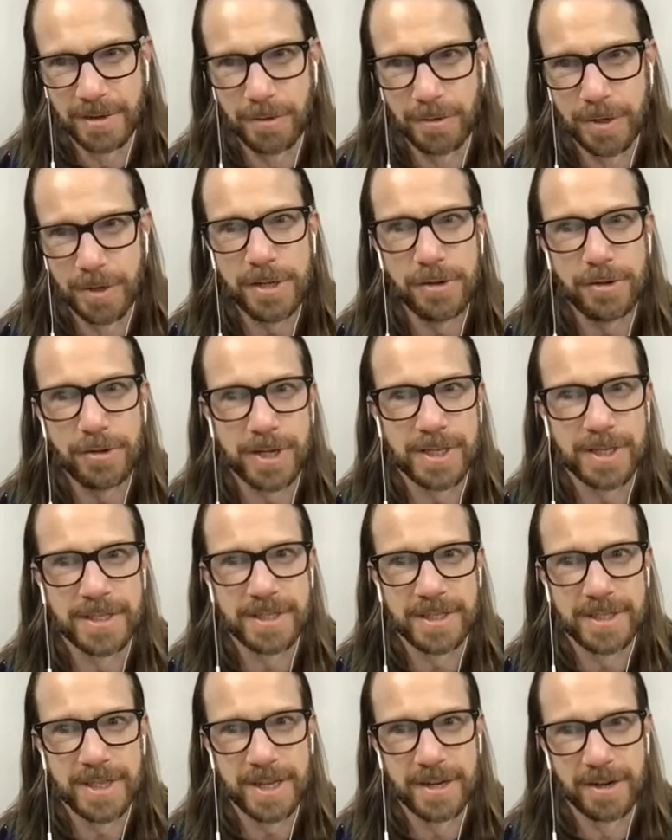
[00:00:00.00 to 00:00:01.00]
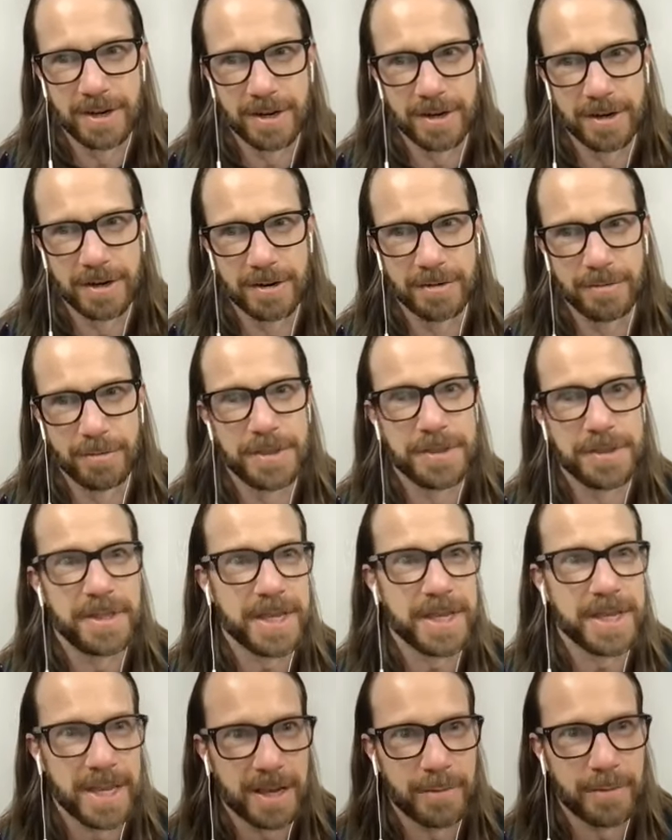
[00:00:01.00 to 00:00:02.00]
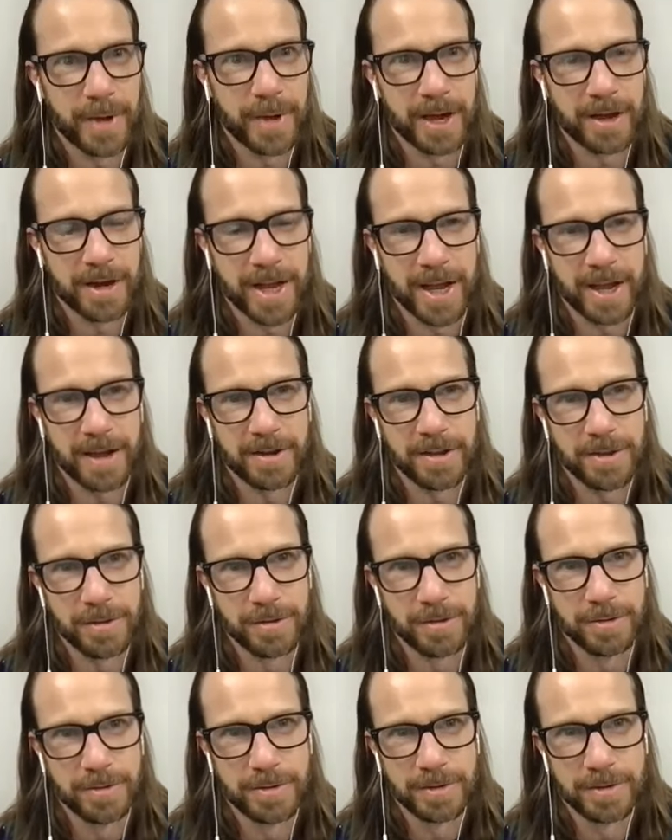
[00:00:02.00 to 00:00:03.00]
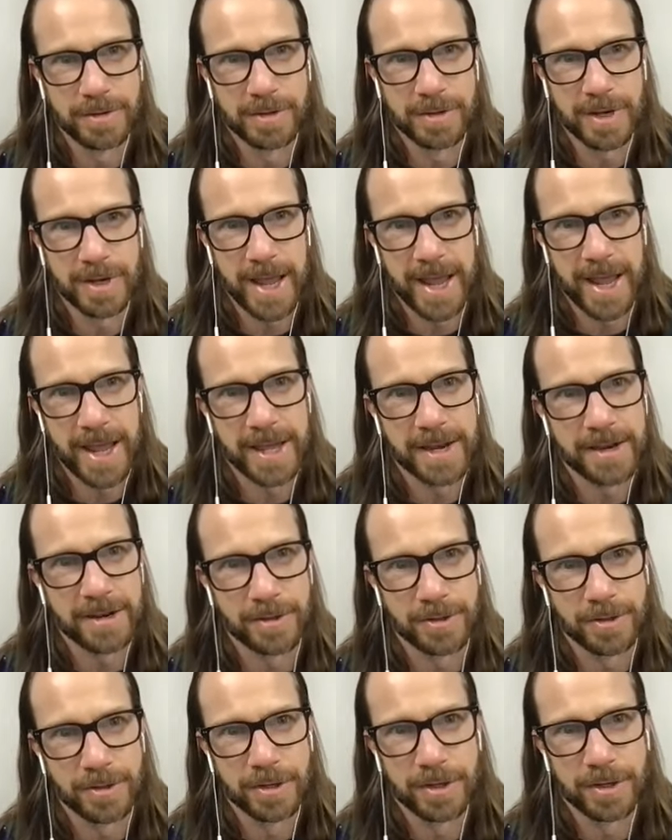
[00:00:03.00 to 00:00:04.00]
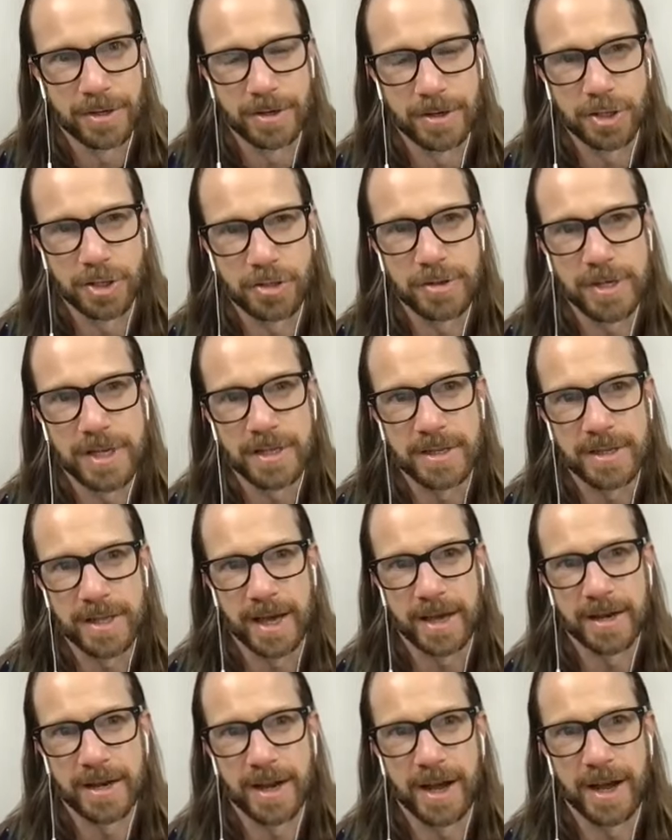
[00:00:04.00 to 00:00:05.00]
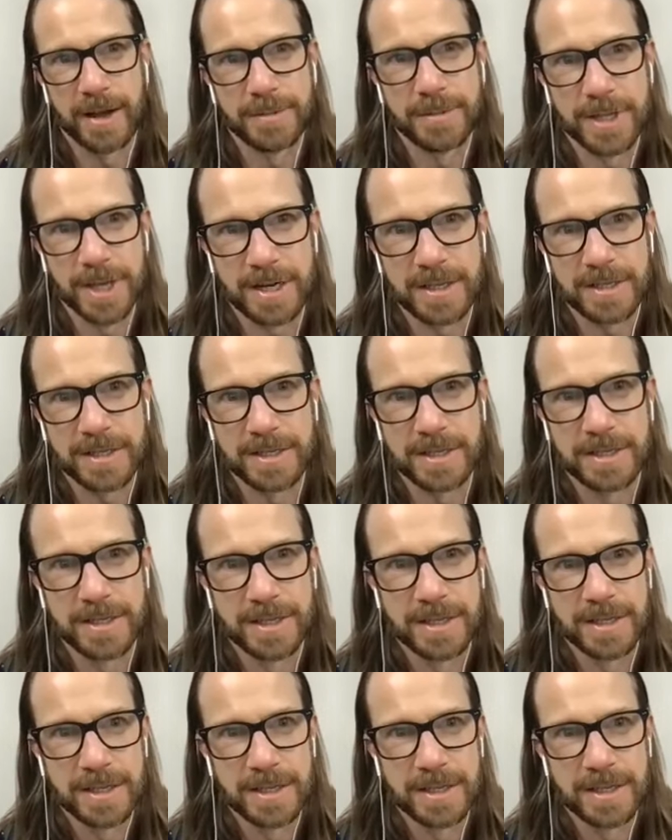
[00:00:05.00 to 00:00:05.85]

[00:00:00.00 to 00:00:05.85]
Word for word: what do you consider when thinking about how you handle or, or treat that object